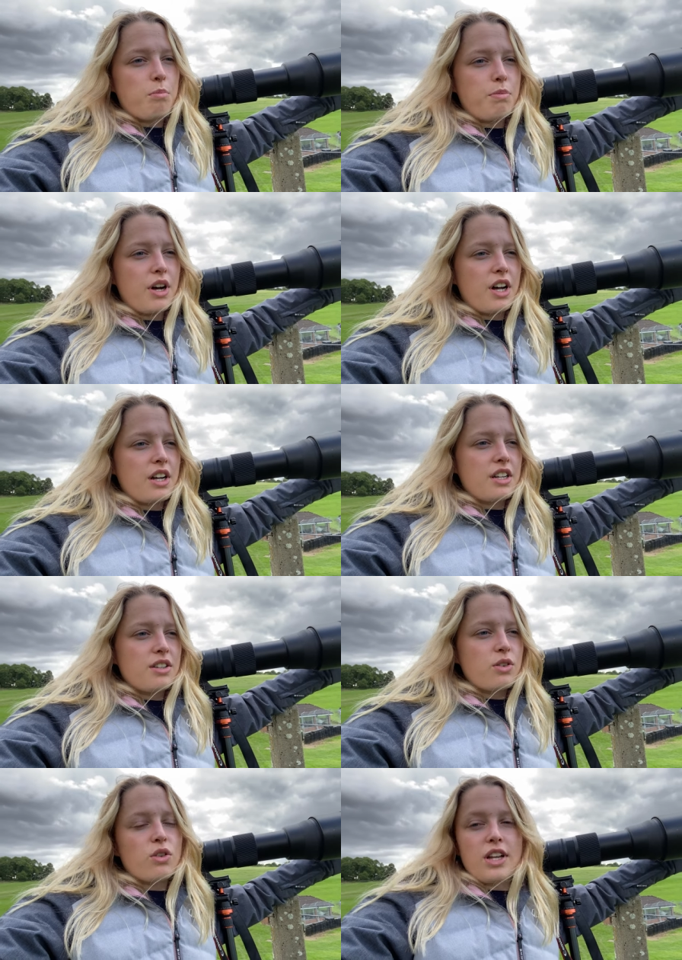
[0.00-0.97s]
but
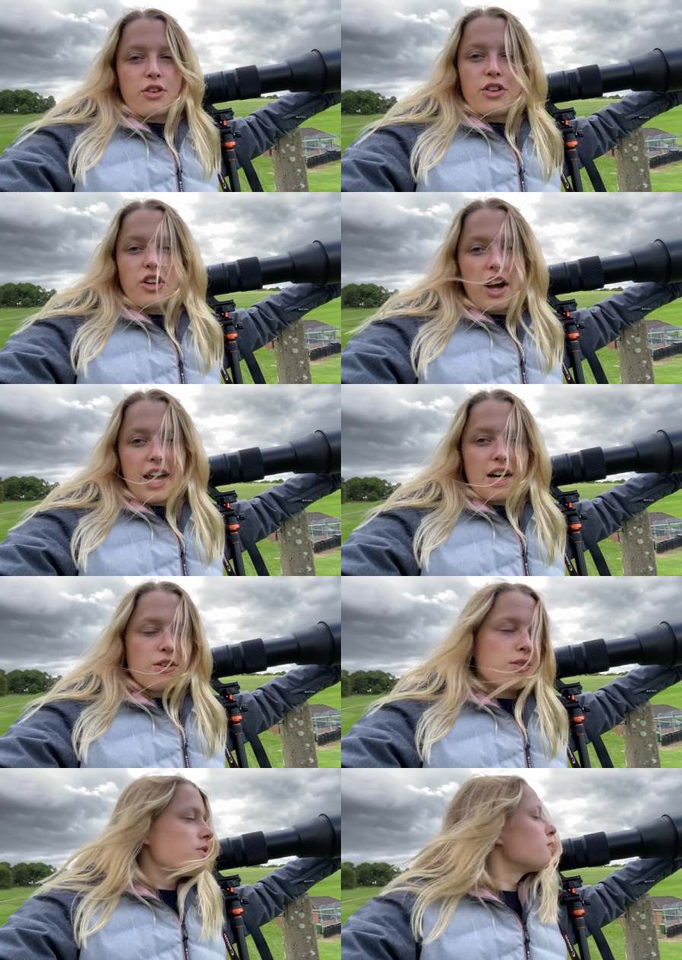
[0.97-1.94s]
like on the tight
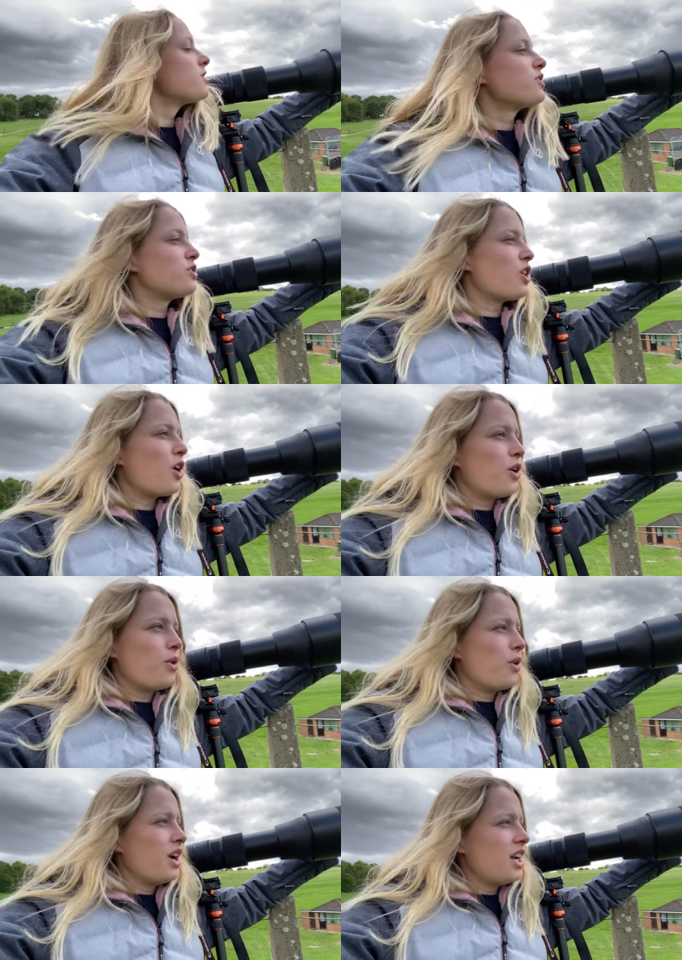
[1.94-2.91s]
angles
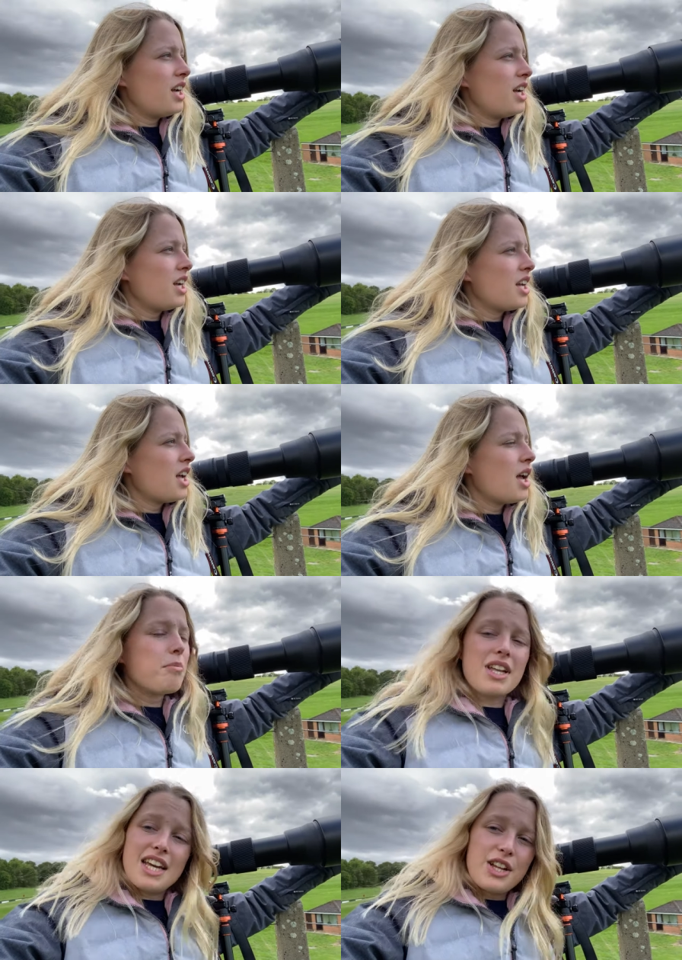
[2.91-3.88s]
so I'm
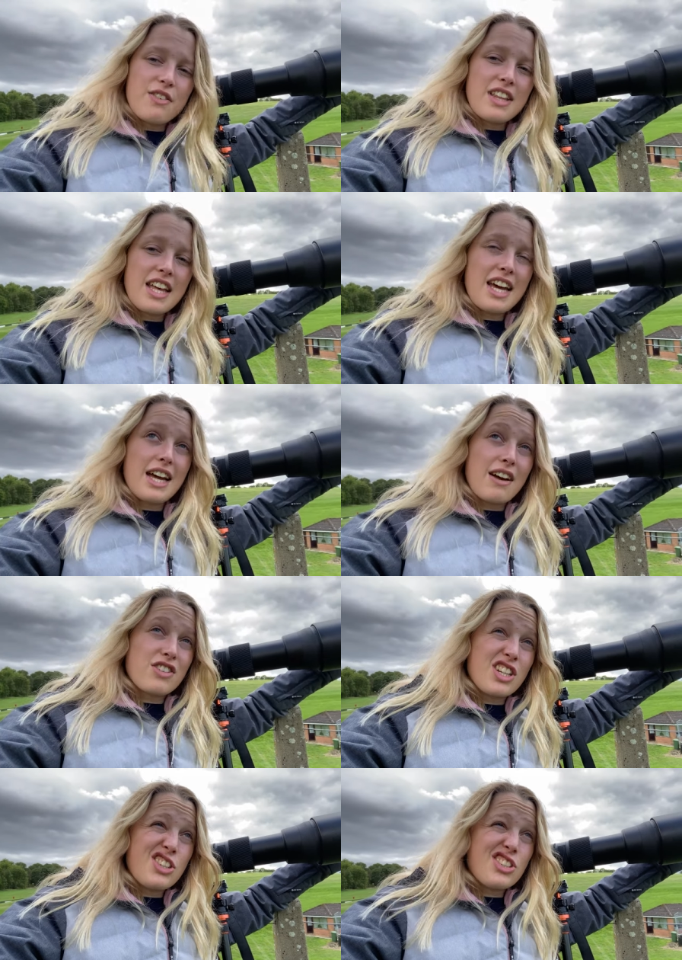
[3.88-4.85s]
gonna head over there after
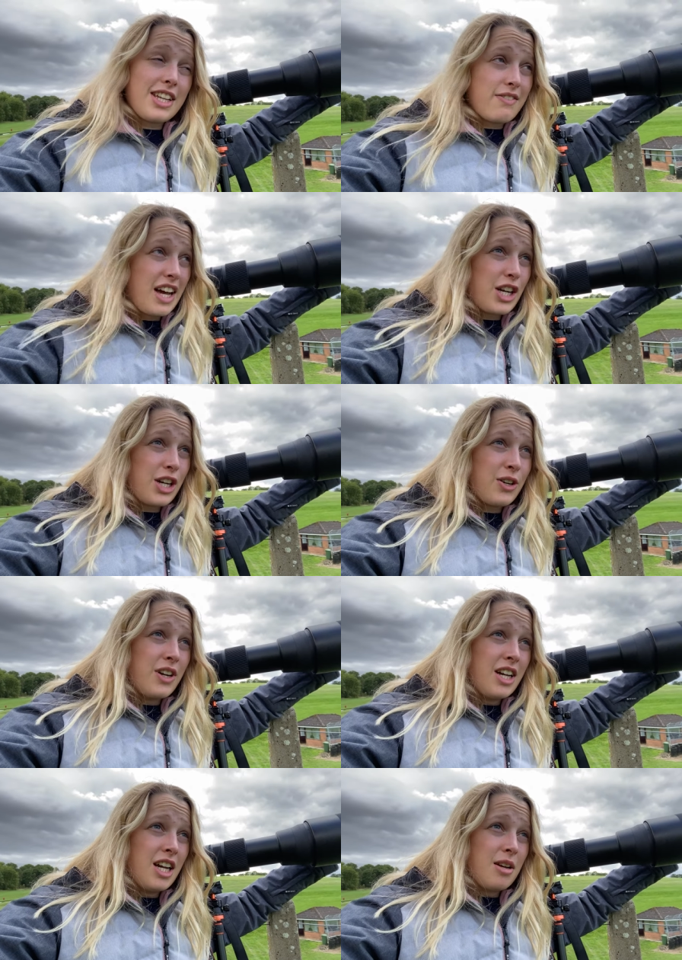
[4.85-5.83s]
lunch and give that a go I'm
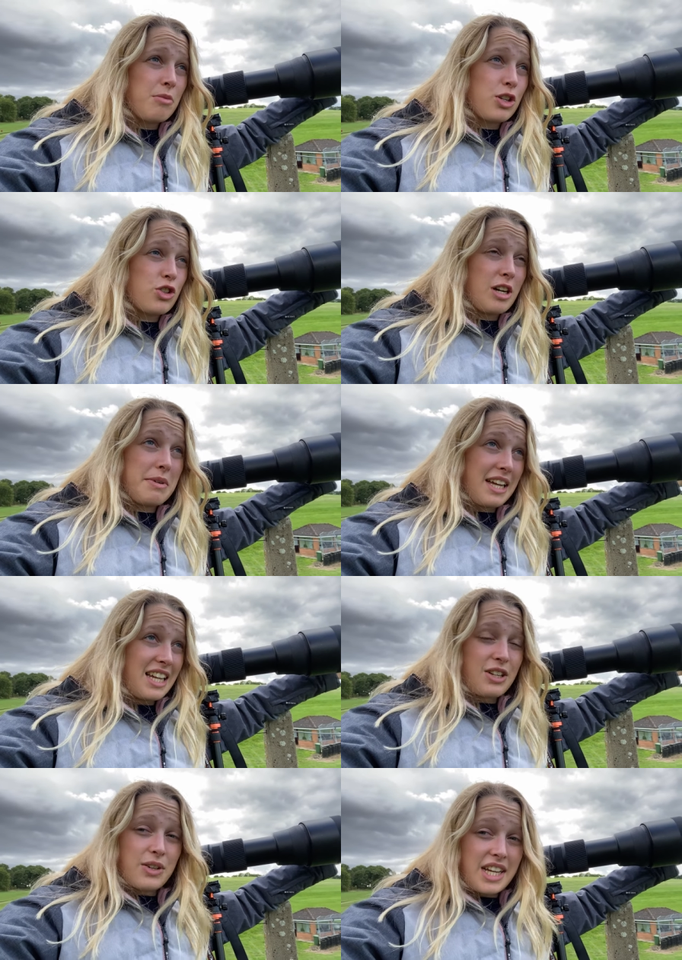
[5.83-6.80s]
gonna try out
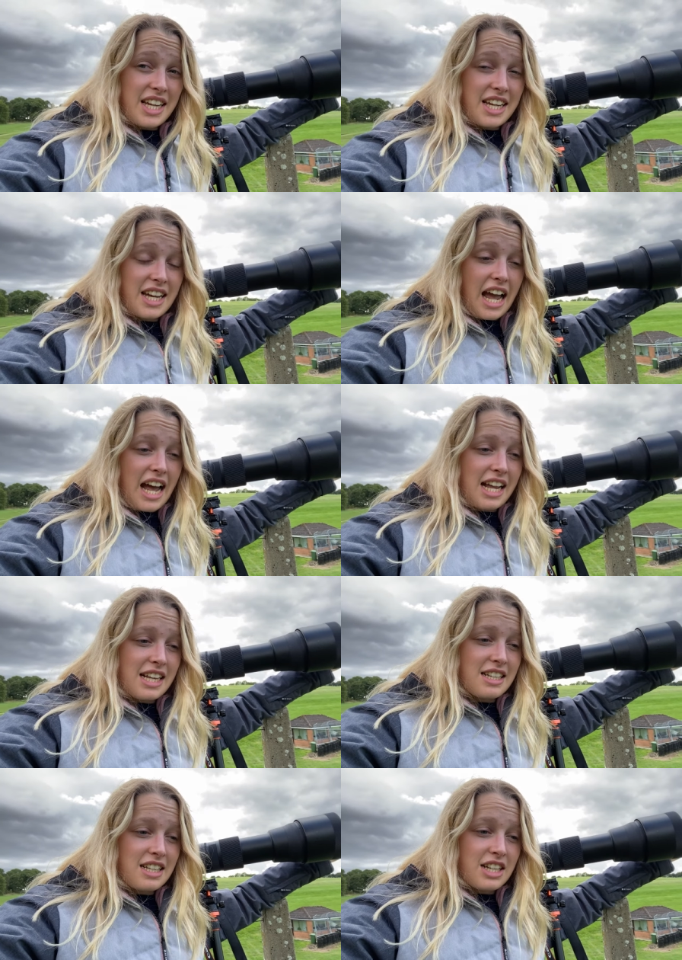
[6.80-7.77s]
mechanical here
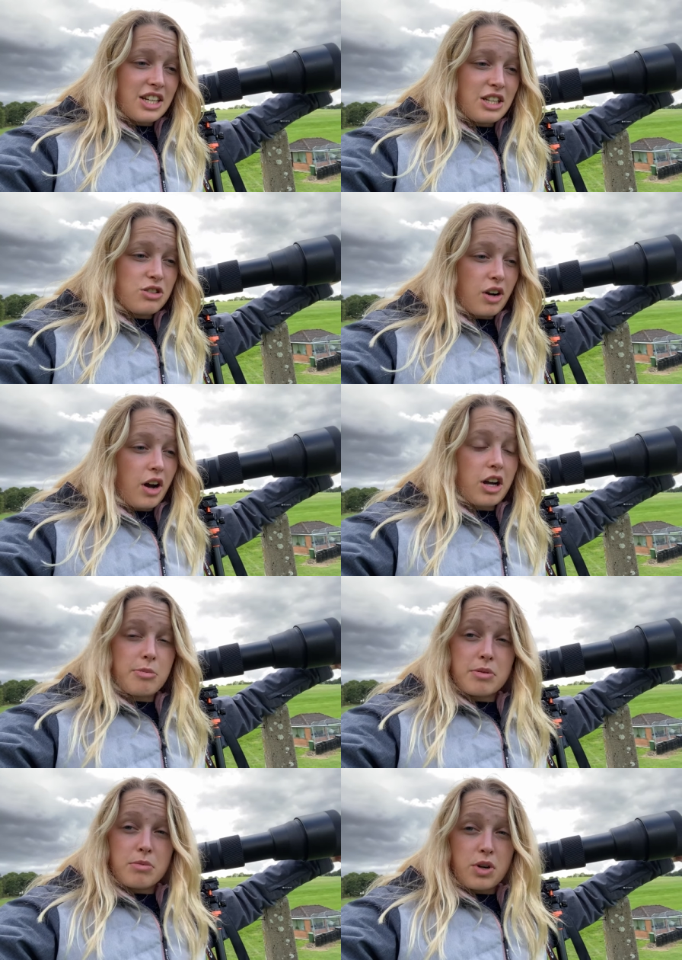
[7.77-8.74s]
and try out a
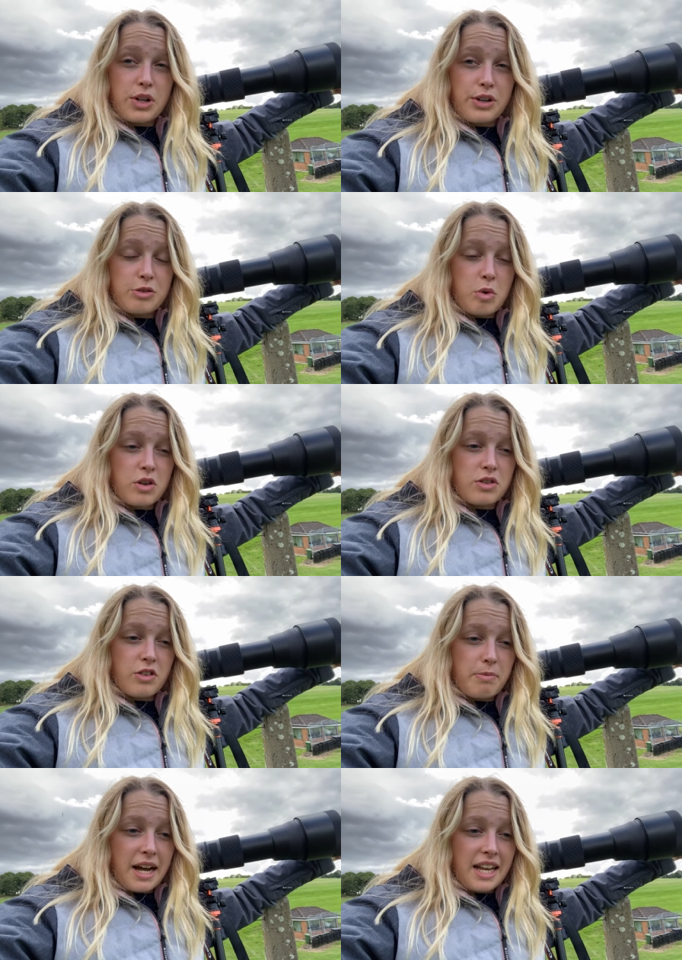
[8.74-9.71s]
couple more close ones
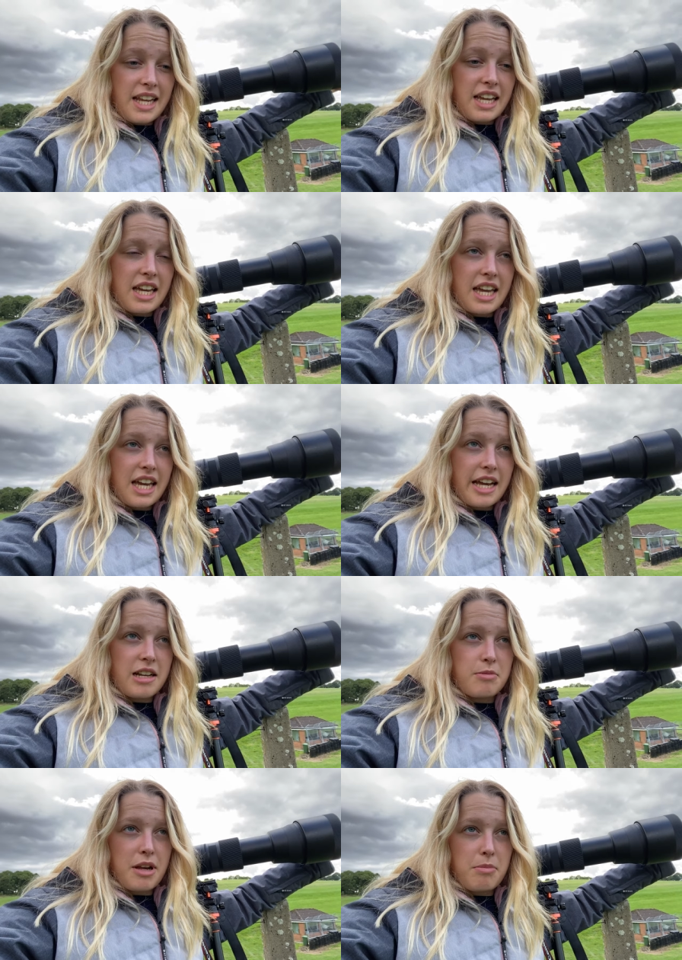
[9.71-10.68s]
of panning
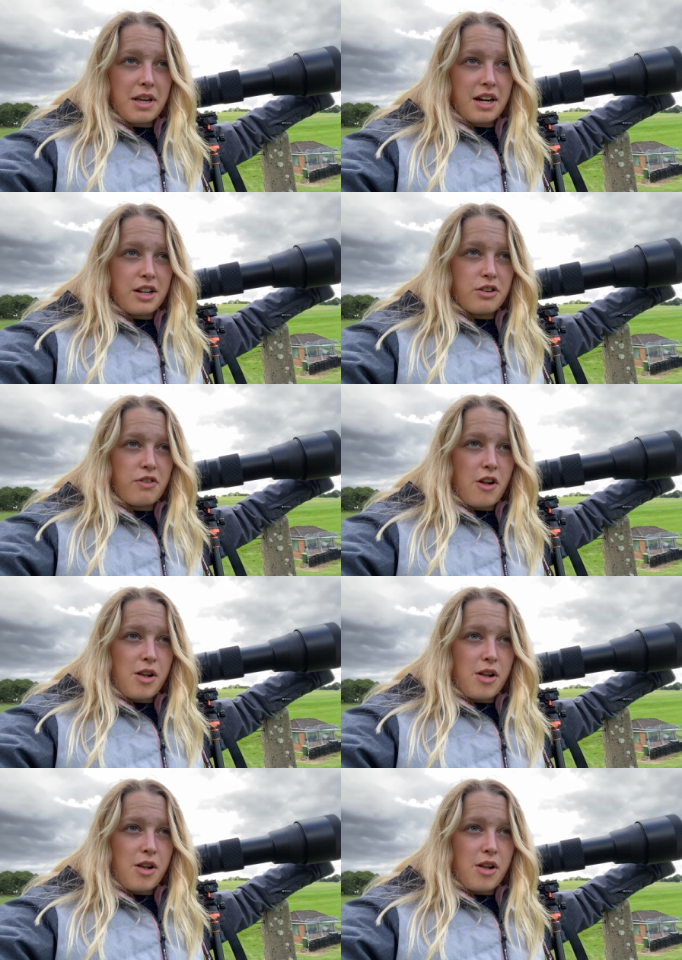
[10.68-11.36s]
and maybe kind of